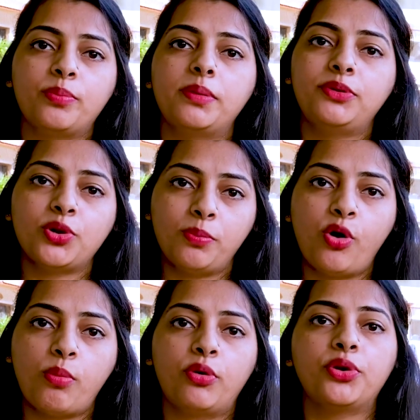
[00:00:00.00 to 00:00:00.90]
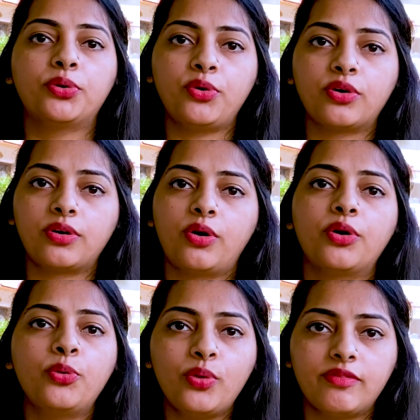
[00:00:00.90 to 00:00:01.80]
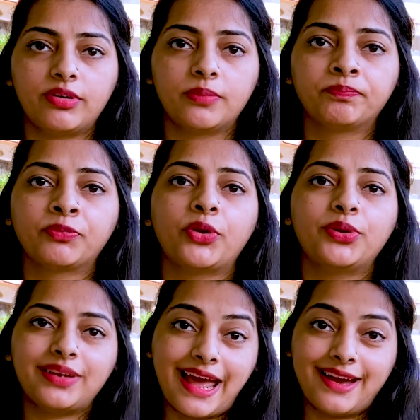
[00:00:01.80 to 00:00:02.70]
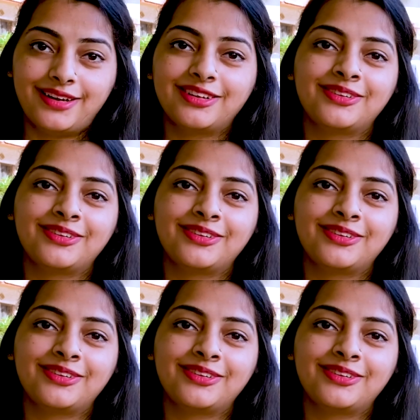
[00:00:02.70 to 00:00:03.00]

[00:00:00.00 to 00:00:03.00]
maybe your mom or your cook or whoever, or your dad,